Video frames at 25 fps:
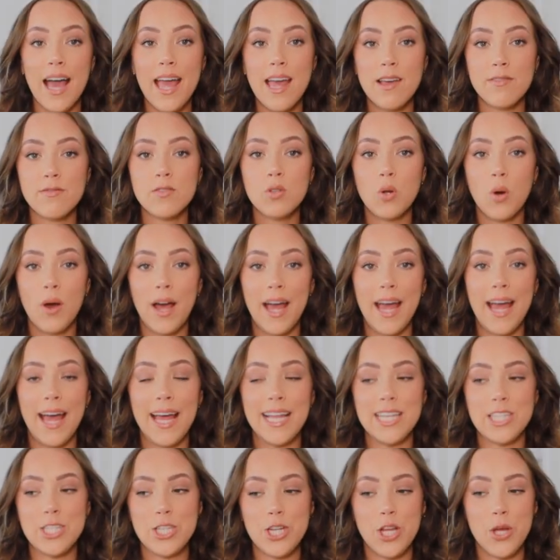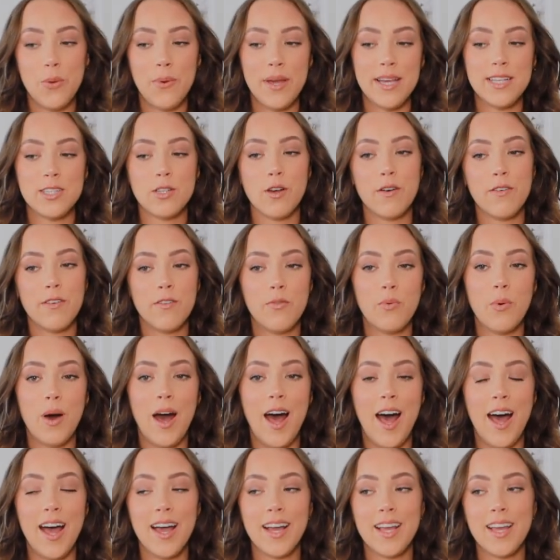I have not had 2 weeks off of
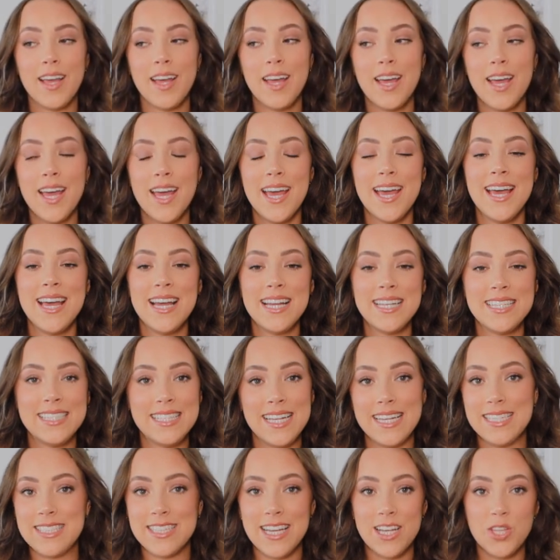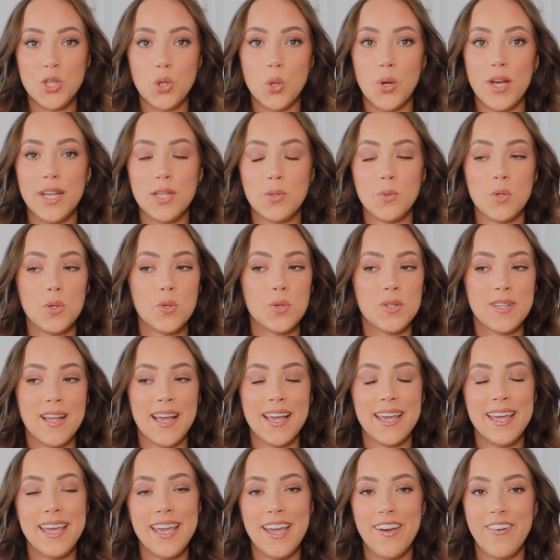work since I joined, which was
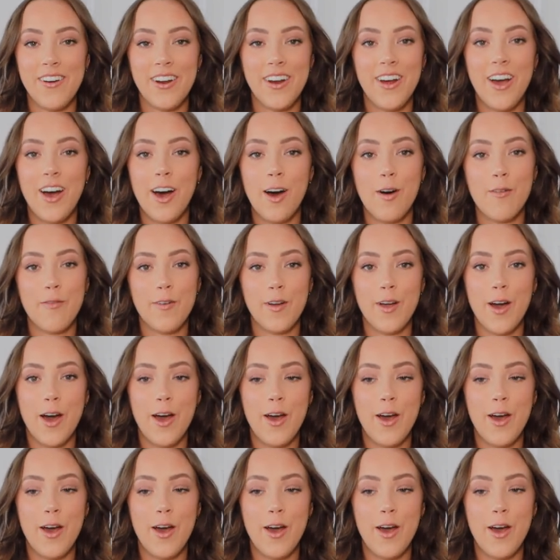like a year and a half ago.